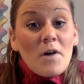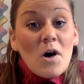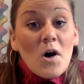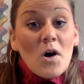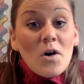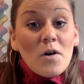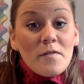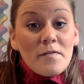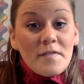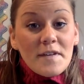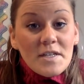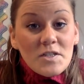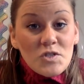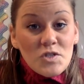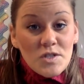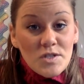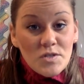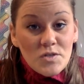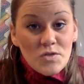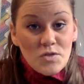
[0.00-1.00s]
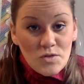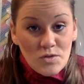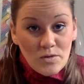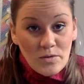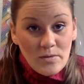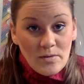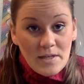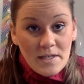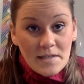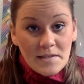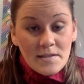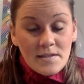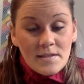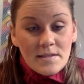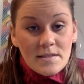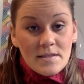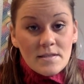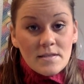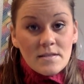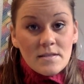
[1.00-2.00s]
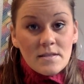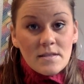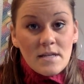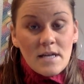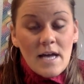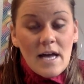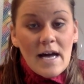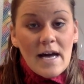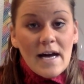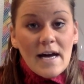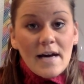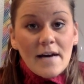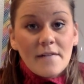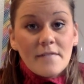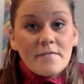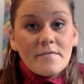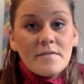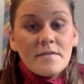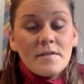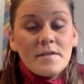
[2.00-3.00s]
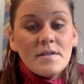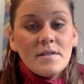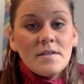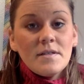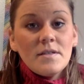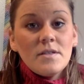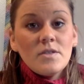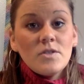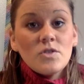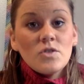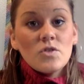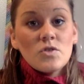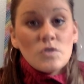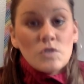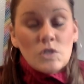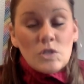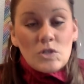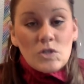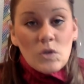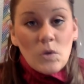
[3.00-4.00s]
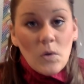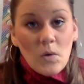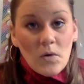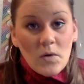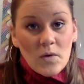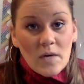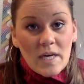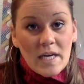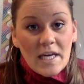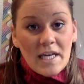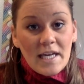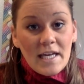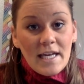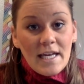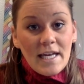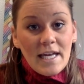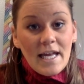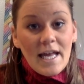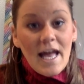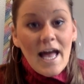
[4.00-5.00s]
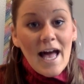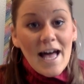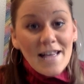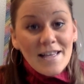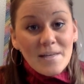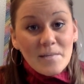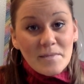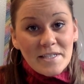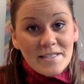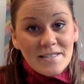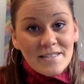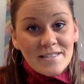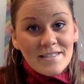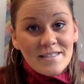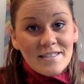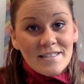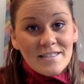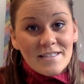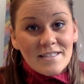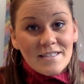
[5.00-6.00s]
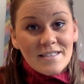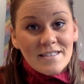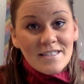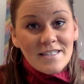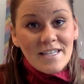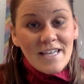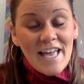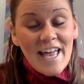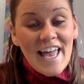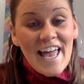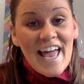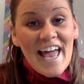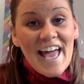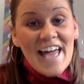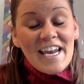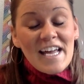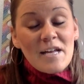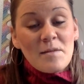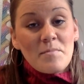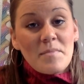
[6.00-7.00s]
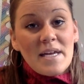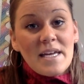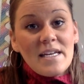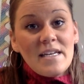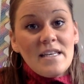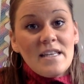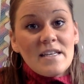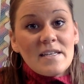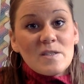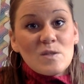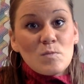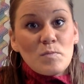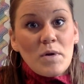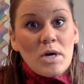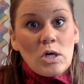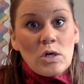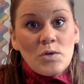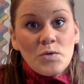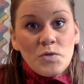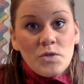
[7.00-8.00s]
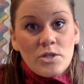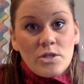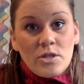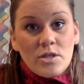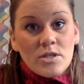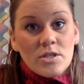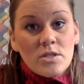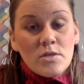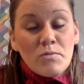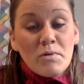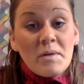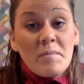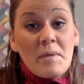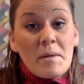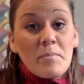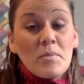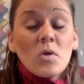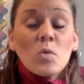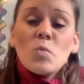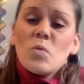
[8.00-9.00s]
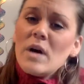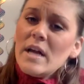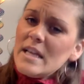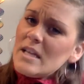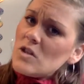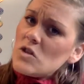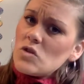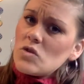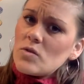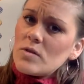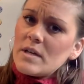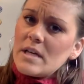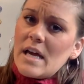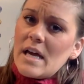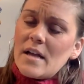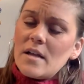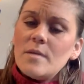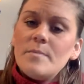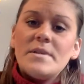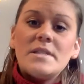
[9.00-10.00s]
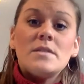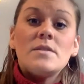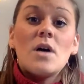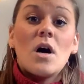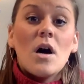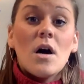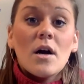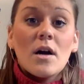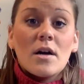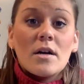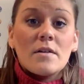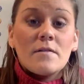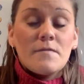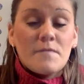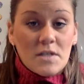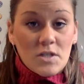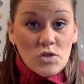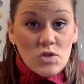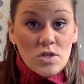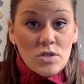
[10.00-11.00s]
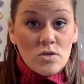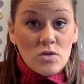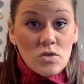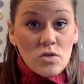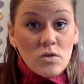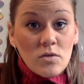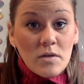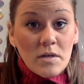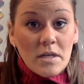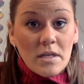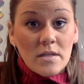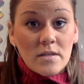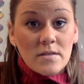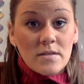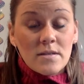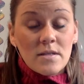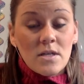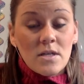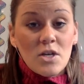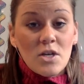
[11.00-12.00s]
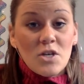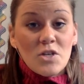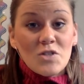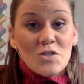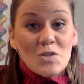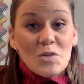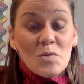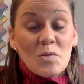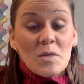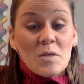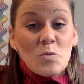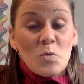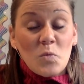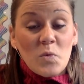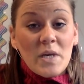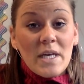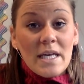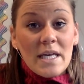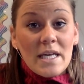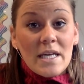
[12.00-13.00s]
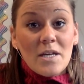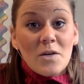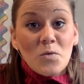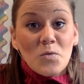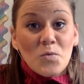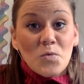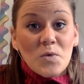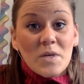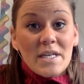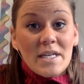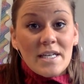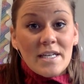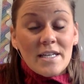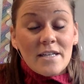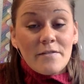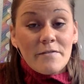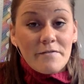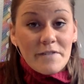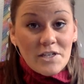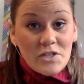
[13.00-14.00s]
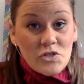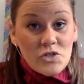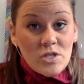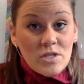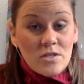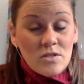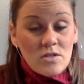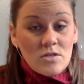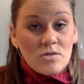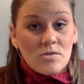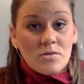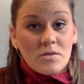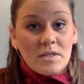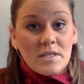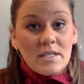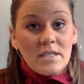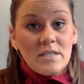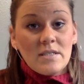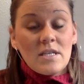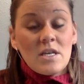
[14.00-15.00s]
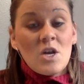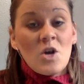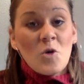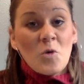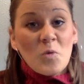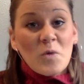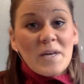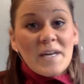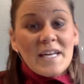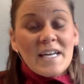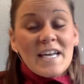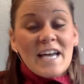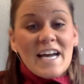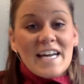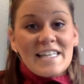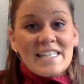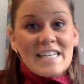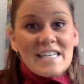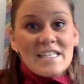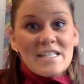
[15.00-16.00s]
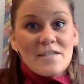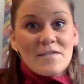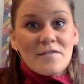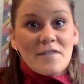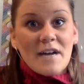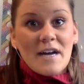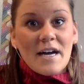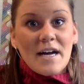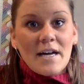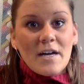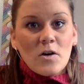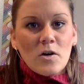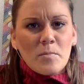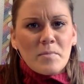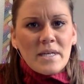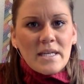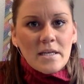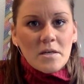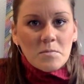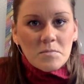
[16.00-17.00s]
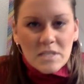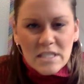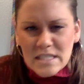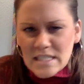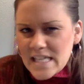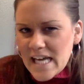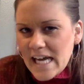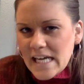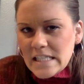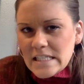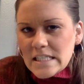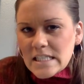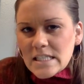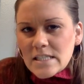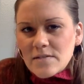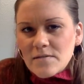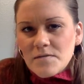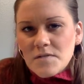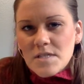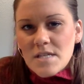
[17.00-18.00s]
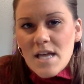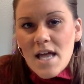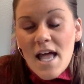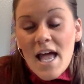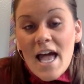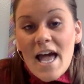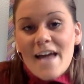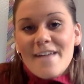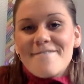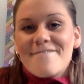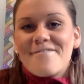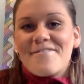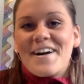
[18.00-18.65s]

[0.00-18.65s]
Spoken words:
all fiction stories have story elements. And I made this poster to remember what story elements are in fiction stories. So when we read fiction stories, we can identify or become detectives and